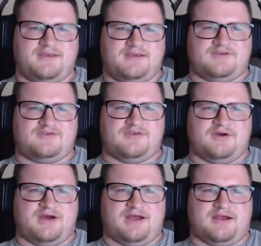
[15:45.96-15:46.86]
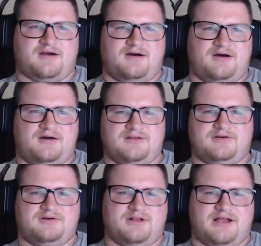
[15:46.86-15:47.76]
So I call a
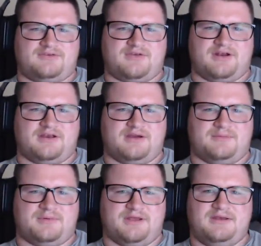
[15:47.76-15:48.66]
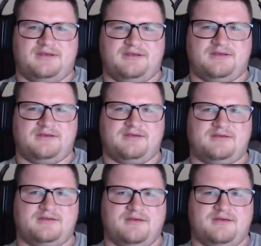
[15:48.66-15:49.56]
local glass cutting company.
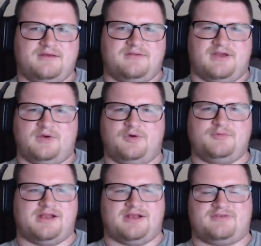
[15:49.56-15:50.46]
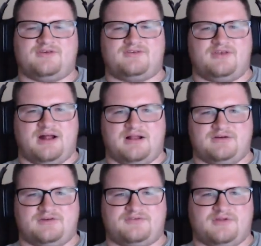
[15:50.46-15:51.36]
They quote me like
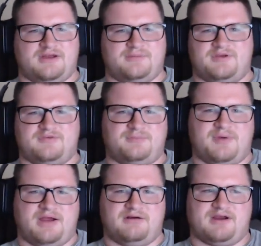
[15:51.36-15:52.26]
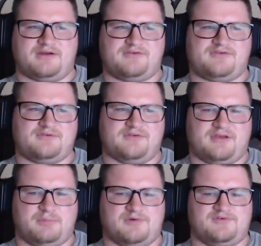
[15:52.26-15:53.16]
$60 for like a piece of Pyrex,
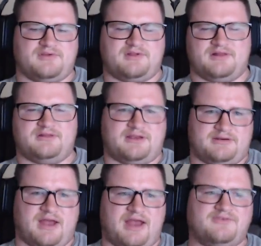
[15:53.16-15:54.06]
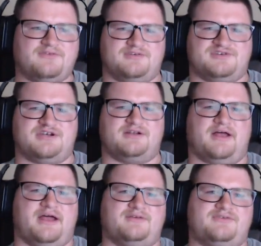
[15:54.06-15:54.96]
like borosilicate, like nice legit
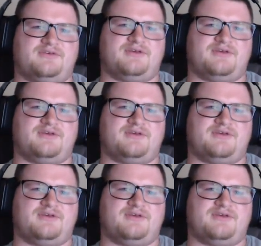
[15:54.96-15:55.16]
glass.